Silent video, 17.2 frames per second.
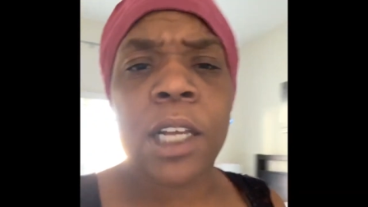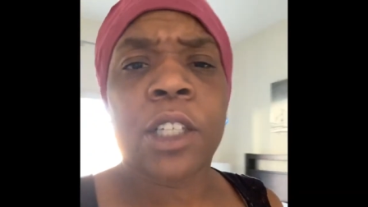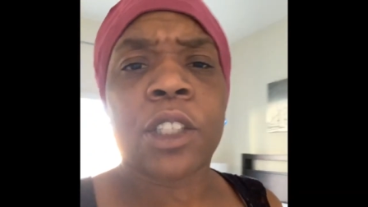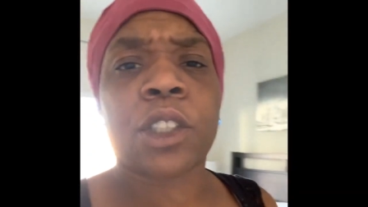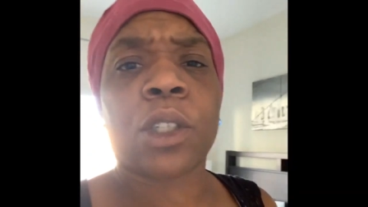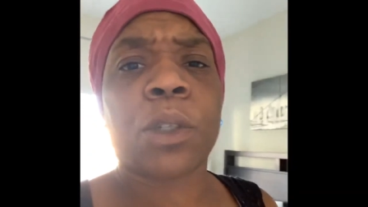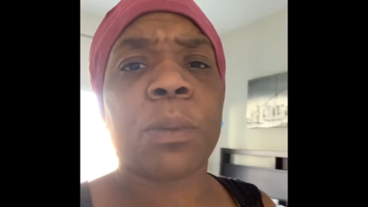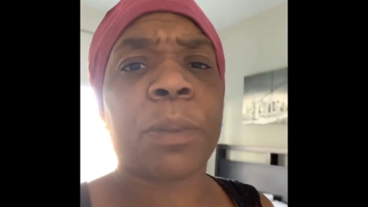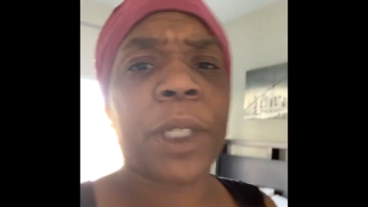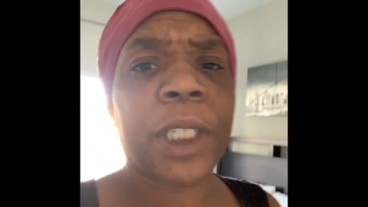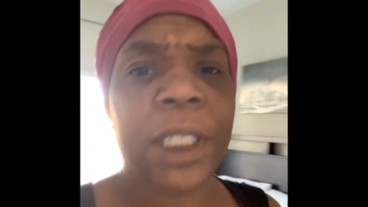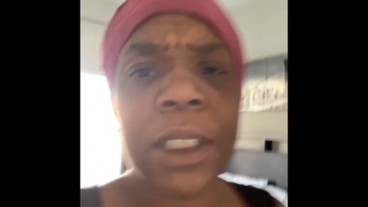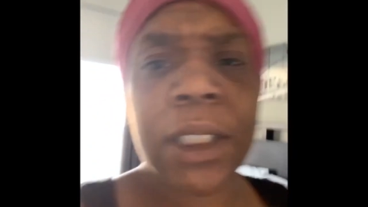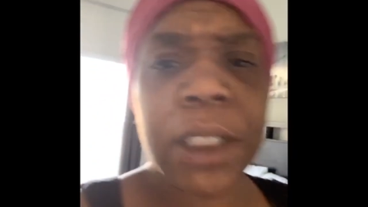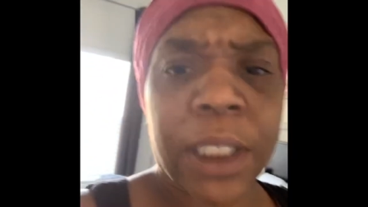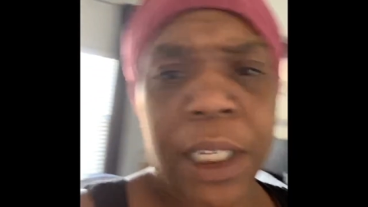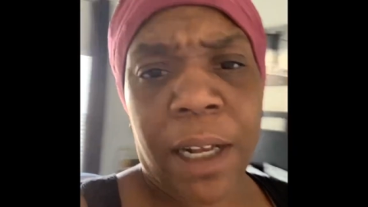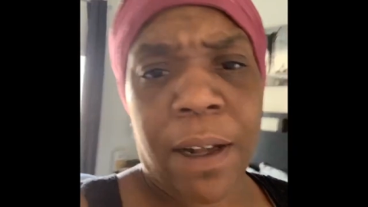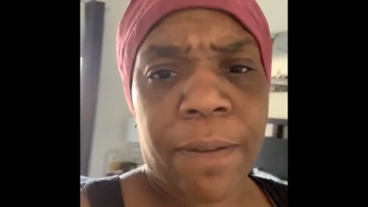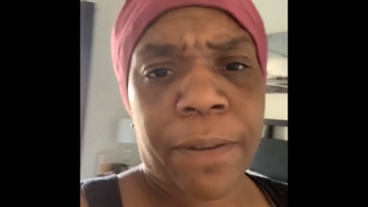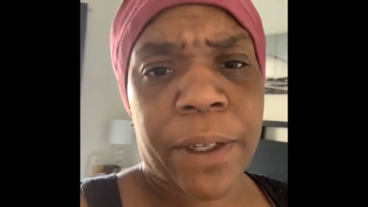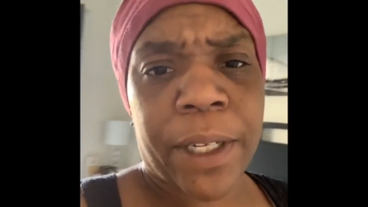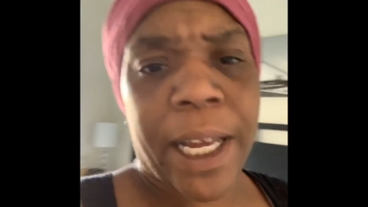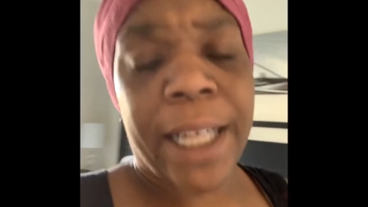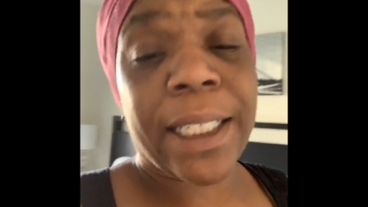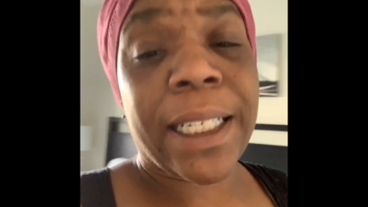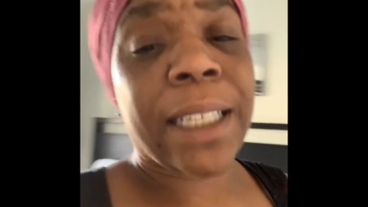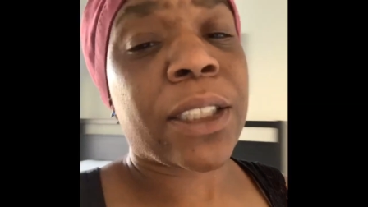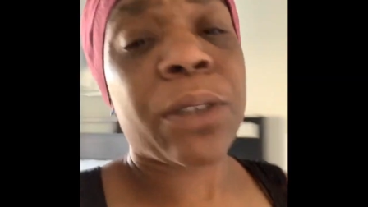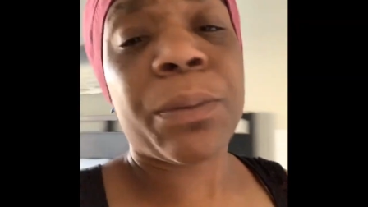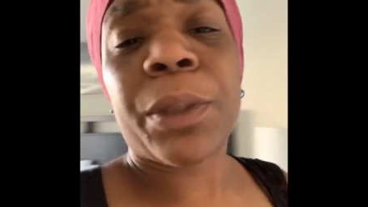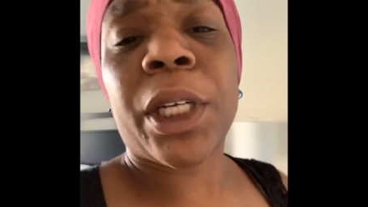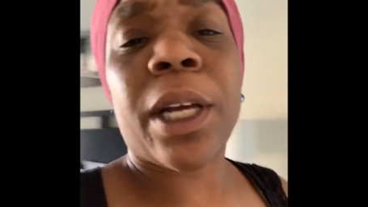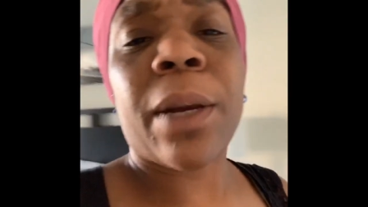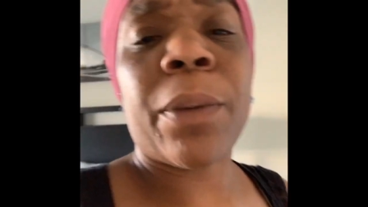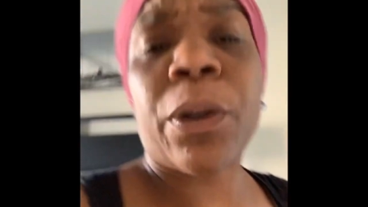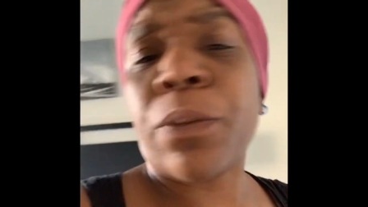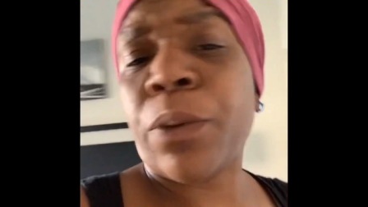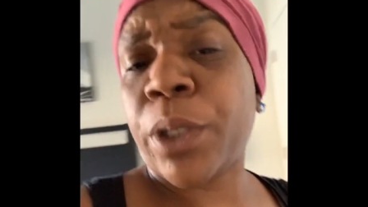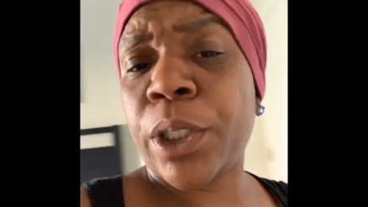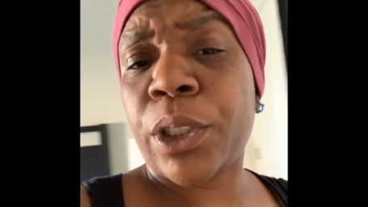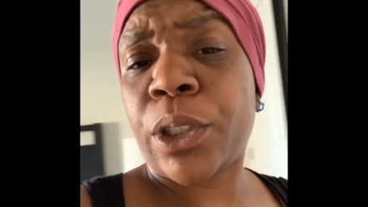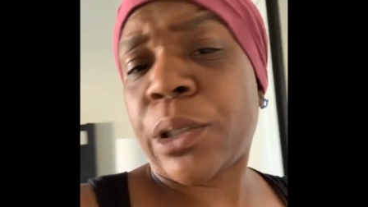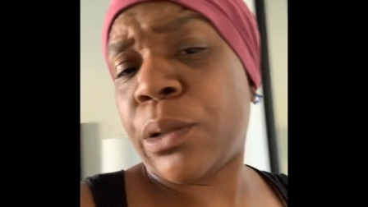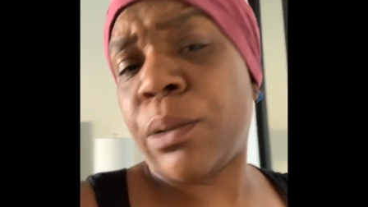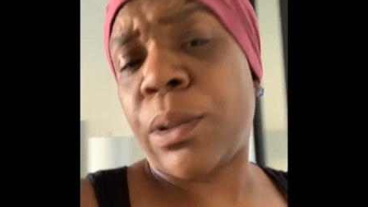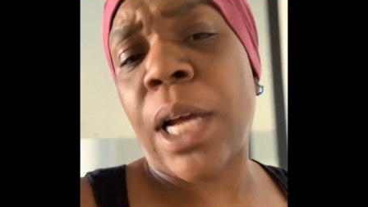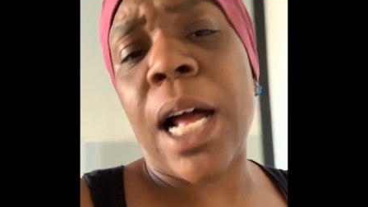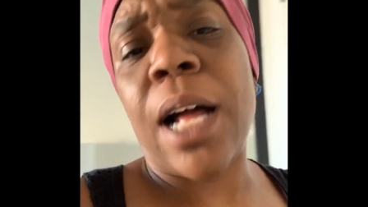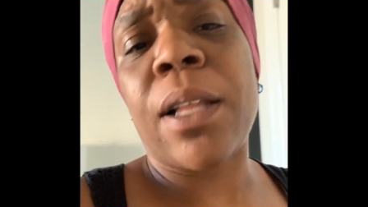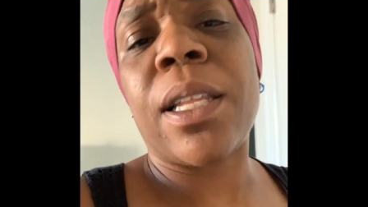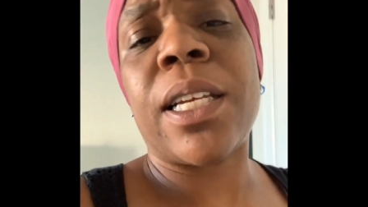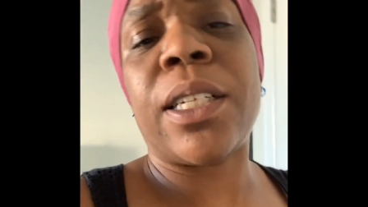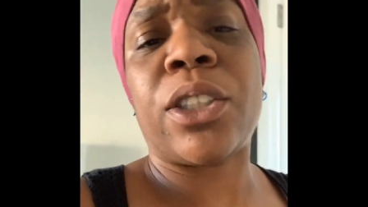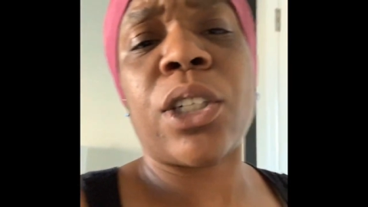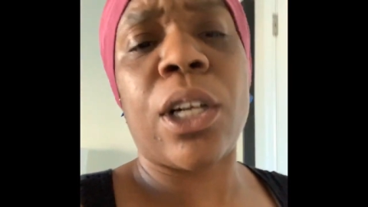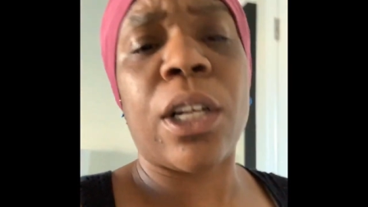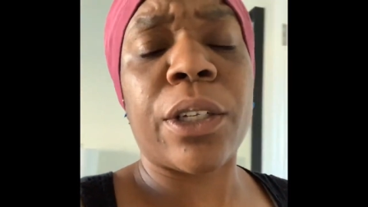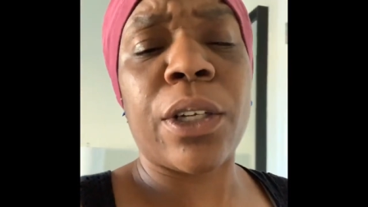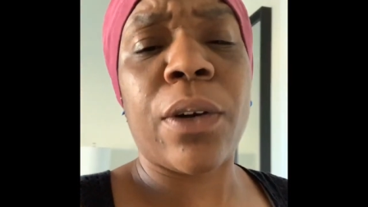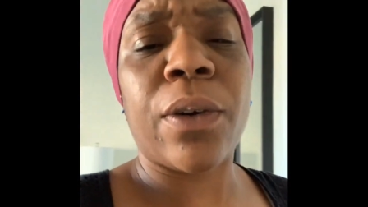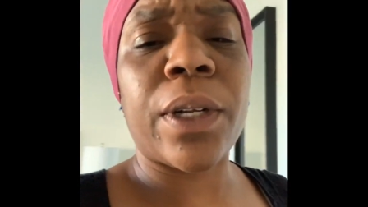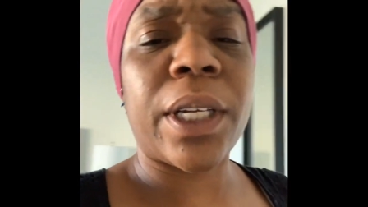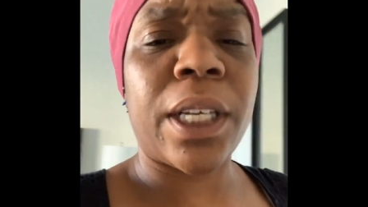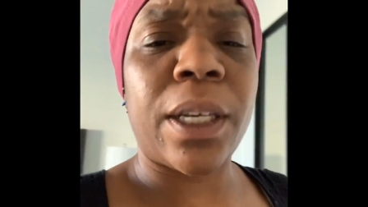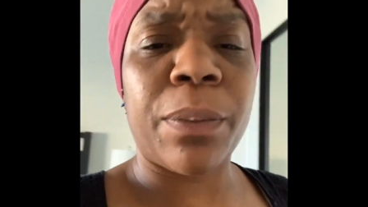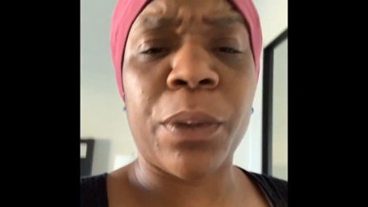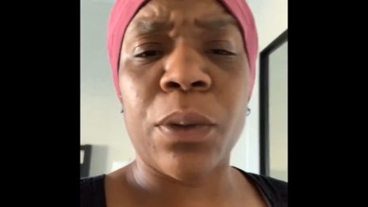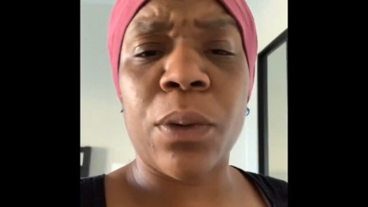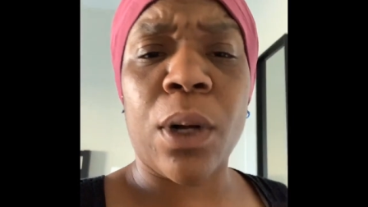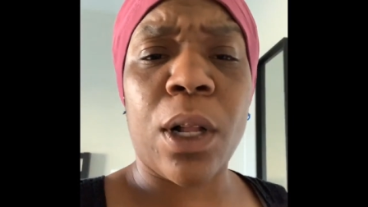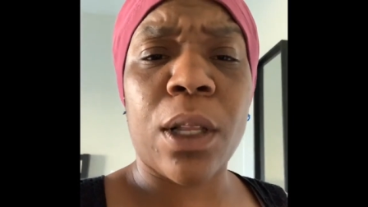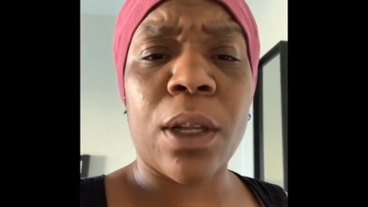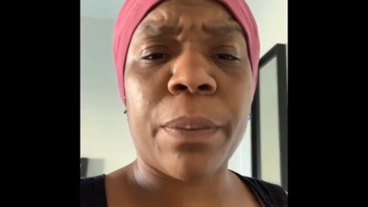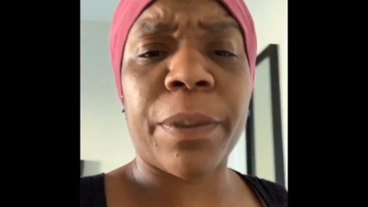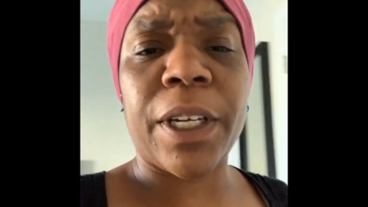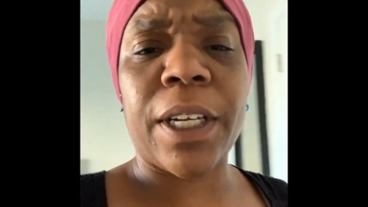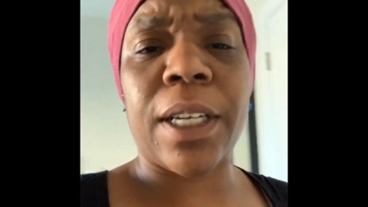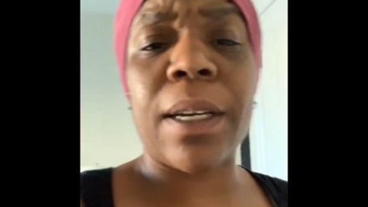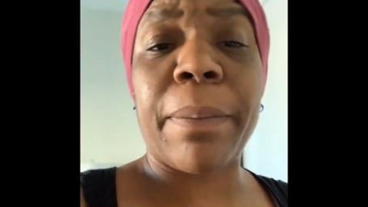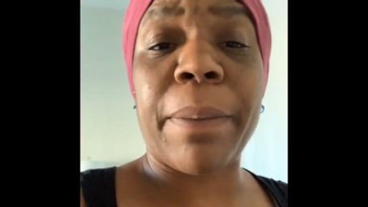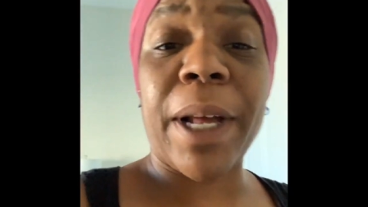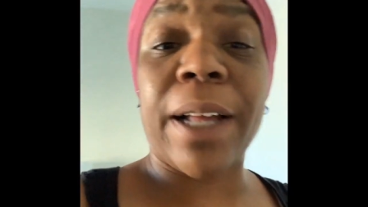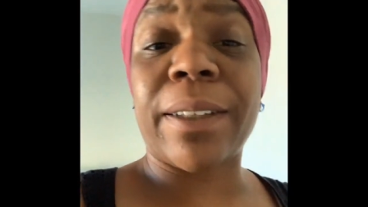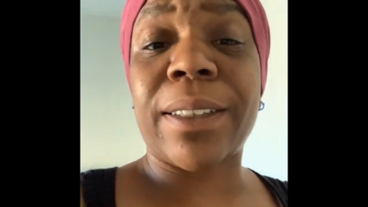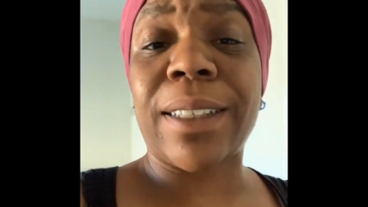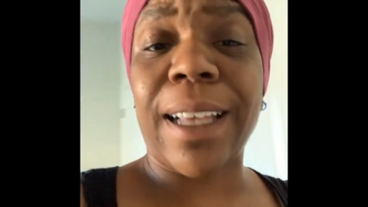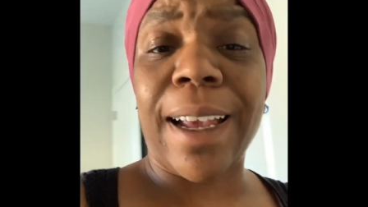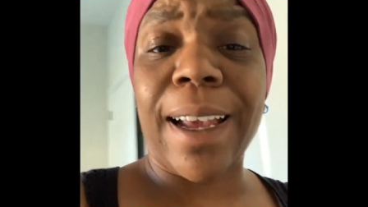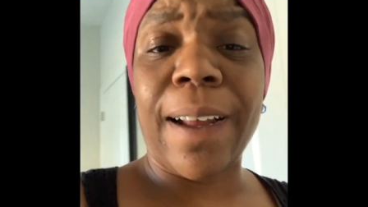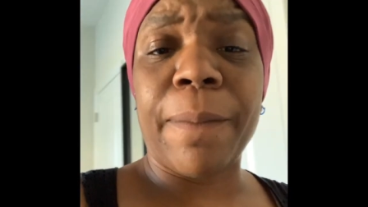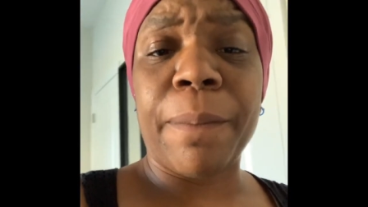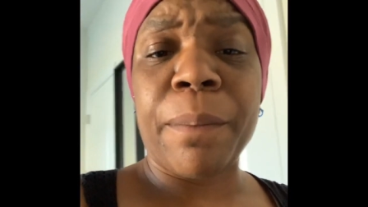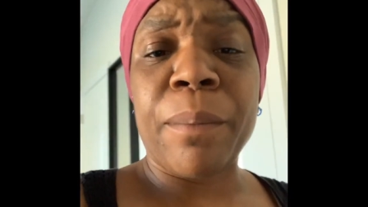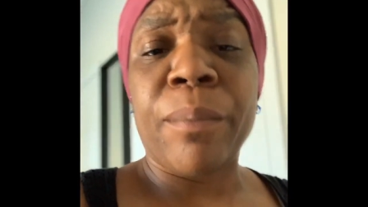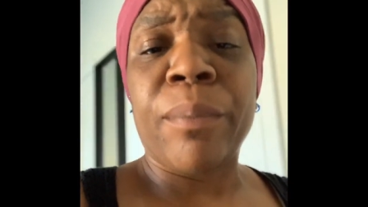So please look out for that. That should be coming really soon. I'll let y'all know and keep you all updated about that.